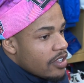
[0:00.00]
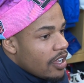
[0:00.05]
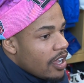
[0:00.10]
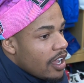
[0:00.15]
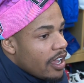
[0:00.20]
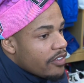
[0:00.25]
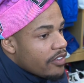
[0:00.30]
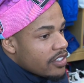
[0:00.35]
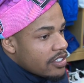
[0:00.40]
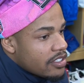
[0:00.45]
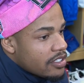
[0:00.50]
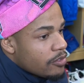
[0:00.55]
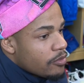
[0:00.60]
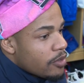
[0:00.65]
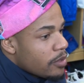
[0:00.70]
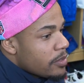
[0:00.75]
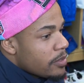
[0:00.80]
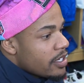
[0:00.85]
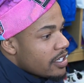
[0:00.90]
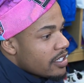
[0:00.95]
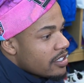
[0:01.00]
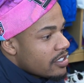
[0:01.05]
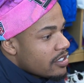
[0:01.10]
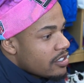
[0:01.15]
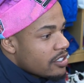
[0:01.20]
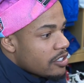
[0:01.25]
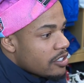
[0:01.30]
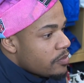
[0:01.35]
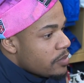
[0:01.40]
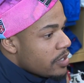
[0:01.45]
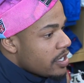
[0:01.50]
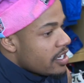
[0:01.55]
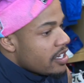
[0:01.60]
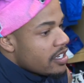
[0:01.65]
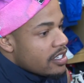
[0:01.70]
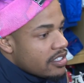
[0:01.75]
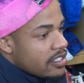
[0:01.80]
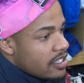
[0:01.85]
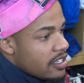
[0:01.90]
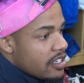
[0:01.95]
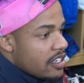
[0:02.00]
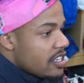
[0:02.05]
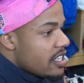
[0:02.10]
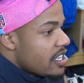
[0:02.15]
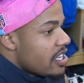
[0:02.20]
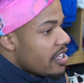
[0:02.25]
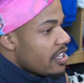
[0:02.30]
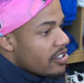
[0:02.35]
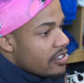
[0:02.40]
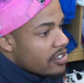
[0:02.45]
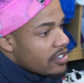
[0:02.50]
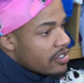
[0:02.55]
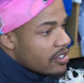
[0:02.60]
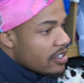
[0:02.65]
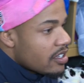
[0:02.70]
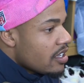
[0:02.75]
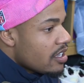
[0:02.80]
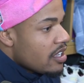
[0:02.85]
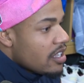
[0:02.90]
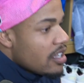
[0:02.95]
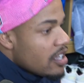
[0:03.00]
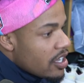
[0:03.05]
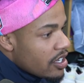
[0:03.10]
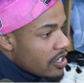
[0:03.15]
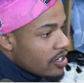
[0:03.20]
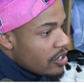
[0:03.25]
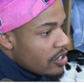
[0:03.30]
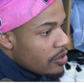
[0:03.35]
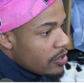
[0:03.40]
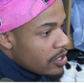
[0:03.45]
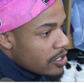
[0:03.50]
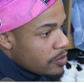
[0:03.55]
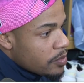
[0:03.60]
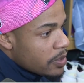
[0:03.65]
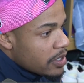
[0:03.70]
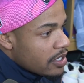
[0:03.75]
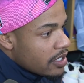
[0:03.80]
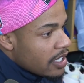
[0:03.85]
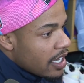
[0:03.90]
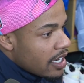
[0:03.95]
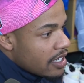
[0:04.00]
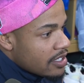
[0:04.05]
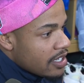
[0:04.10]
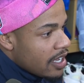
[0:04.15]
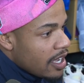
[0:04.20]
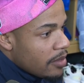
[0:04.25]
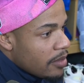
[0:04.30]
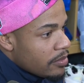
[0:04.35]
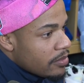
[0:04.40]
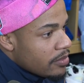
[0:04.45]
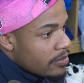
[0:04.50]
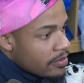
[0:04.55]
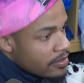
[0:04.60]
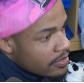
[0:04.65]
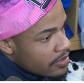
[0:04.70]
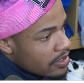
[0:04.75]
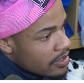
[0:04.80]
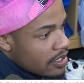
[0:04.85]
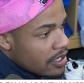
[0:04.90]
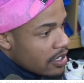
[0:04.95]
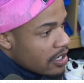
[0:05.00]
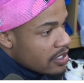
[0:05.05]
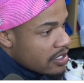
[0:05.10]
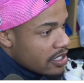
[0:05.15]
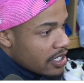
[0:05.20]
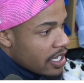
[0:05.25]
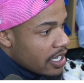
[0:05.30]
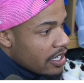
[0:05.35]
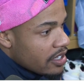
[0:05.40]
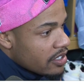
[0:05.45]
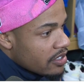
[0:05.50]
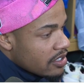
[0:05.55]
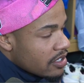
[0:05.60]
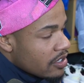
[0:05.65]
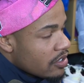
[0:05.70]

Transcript: obviously reminiscing, just being in the city together, and you know, we spent a lot of time together.